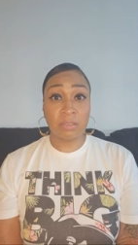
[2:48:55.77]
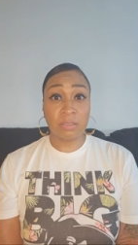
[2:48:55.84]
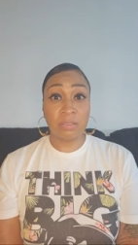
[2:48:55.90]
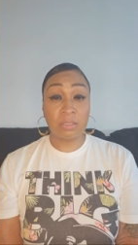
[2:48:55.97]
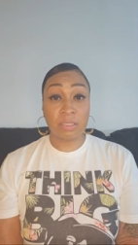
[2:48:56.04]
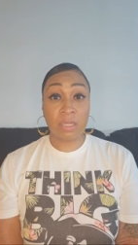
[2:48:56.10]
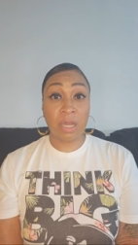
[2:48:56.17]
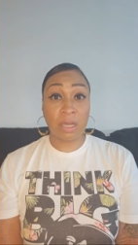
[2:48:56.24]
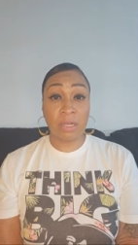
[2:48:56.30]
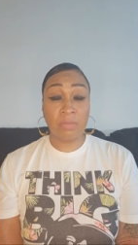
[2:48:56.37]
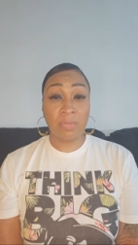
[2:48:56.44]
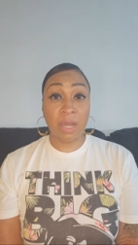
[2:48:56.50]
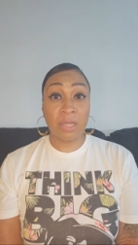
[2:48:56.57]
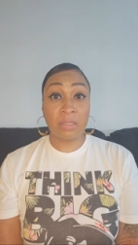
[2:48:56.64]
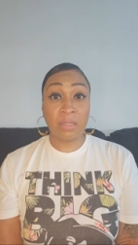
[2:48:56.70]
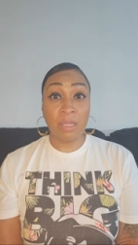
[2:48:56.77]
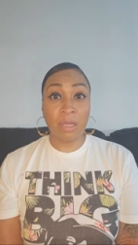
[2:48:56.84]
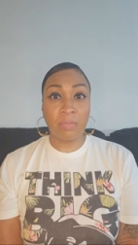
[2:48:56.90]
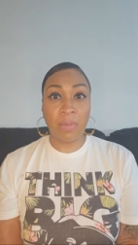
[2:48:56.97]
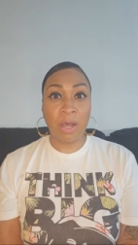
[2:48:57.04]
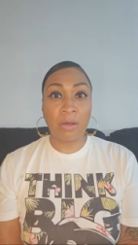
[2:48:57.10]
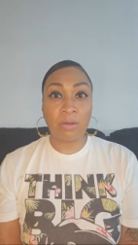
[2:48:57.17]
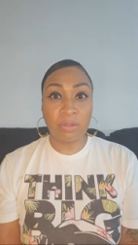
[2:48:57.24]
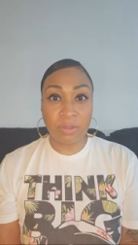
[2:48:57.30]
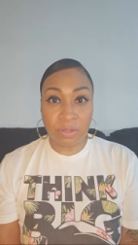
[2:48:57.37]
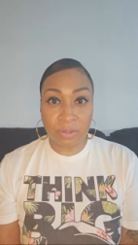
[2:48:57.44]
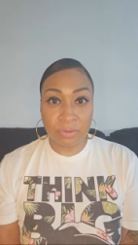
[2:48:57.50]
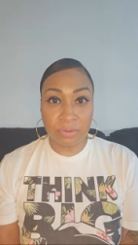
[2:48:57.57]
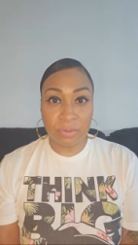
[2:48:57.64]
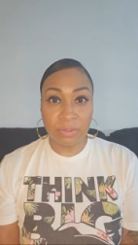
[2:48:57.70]
to see how they might think about
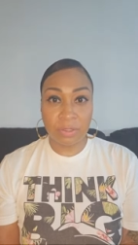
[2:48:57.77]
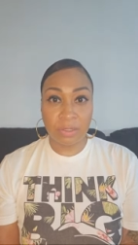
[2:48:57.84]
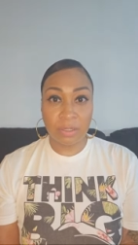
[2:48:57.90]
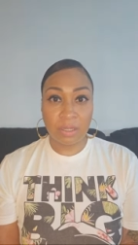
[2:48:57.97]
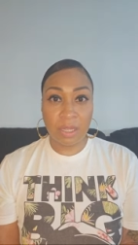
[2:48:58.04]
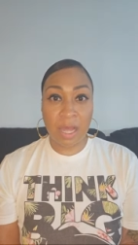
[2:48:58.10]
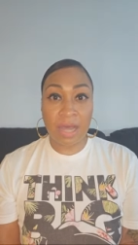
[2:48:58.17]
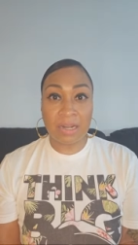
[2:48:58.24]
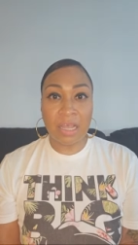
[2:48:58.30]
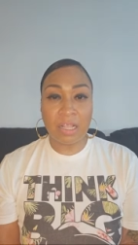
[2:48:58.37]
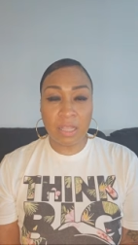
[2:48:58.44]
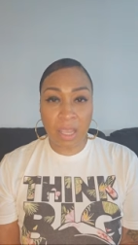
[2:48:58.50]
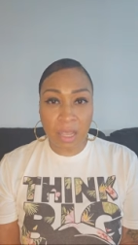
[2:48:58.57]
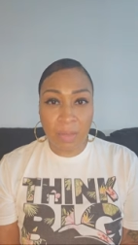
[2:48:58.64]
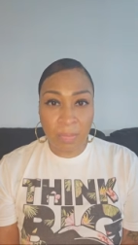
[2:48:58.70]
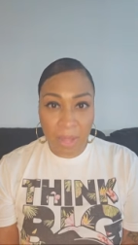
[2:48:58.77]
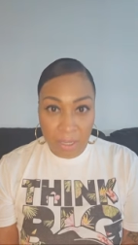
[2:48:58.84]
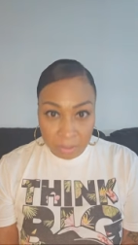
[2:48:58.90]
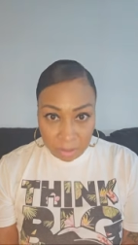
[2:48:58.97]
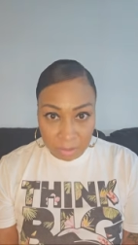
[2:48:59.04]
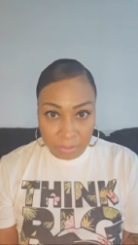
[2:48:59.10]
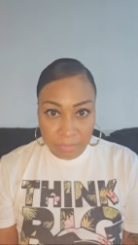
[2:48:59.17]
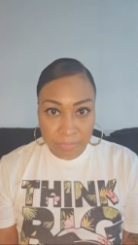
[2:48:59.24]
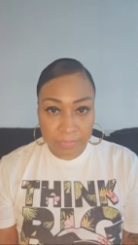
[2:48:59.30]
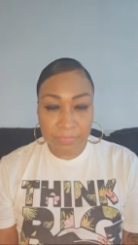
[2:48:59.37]
you, how they think about you.